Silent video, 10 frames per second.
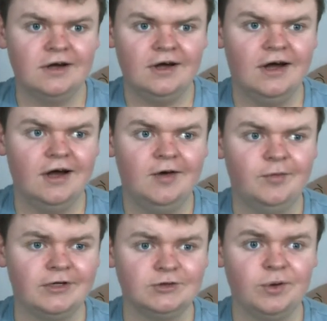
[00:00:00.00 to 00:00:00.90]

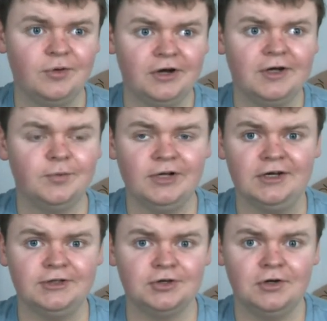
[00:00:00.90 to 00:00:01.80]
because we were in complete
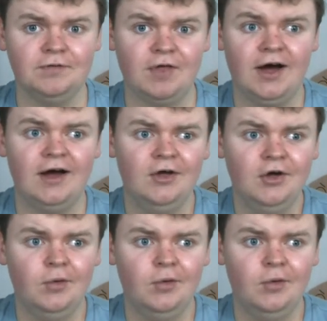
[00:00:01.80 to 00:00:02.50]
control of that.